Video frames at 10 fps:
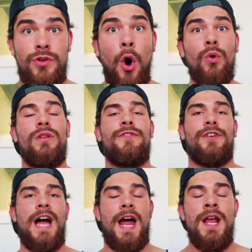totally
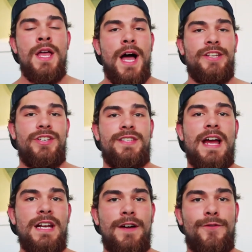forgot. I just
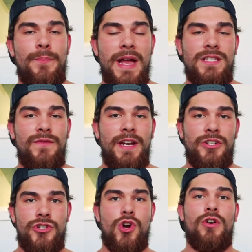signed up for
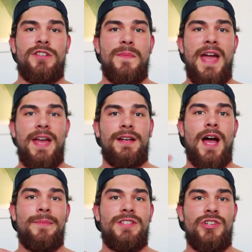Pennsylvania's Strongest Man
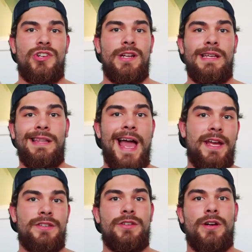competition in
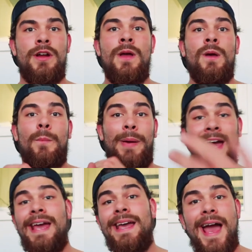Lancaster,
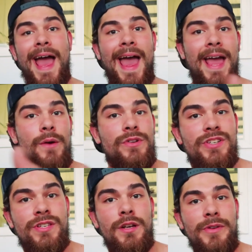PA,
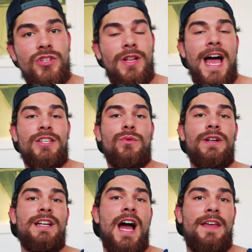which is going to be July
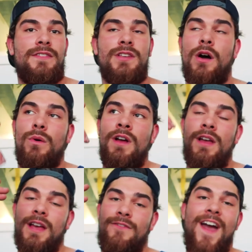29th. So
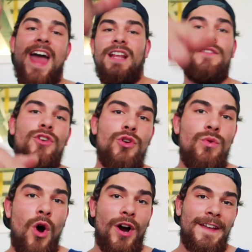if any of
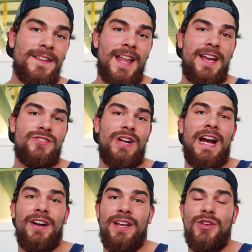you are in the Lancaster
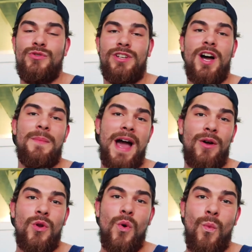area, you should come
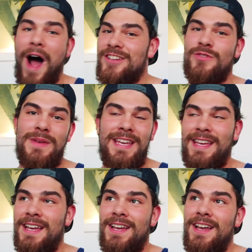out, watch me,